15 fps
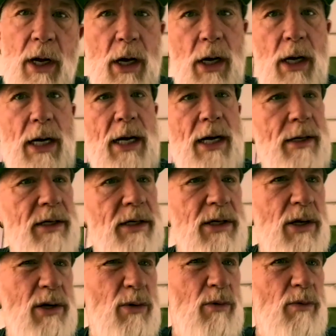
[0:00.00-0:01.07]
You
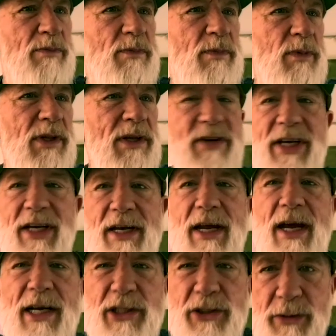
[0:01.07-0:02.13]
know, living in
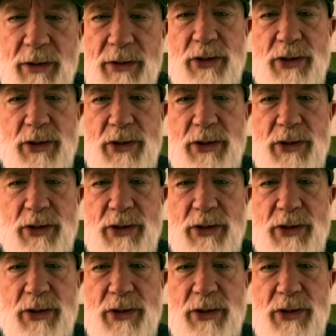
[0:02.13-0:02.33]
Nashville